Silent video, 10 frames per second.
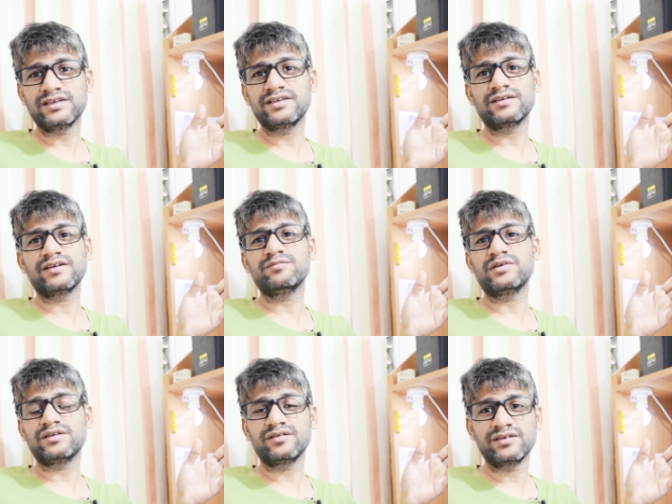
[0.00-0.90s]
later I
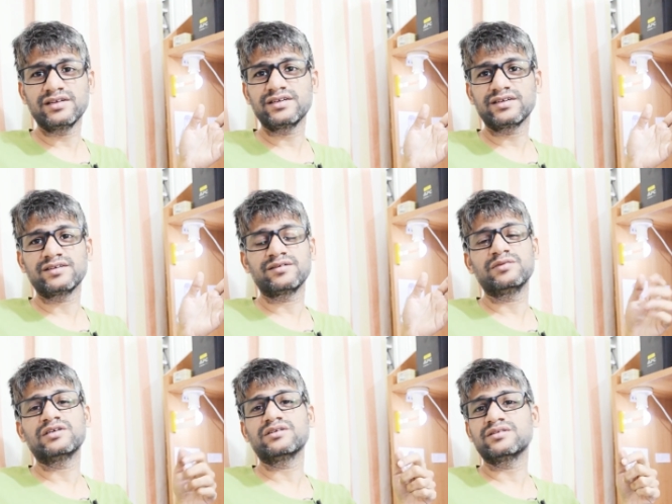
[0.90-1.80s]
better deleted it
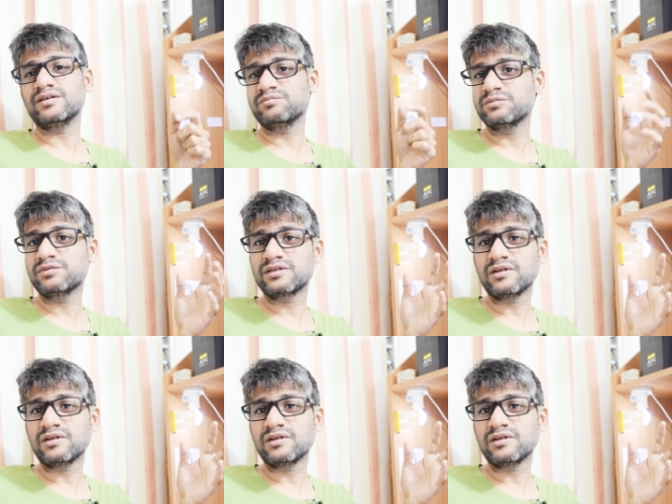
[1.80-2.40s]
because some people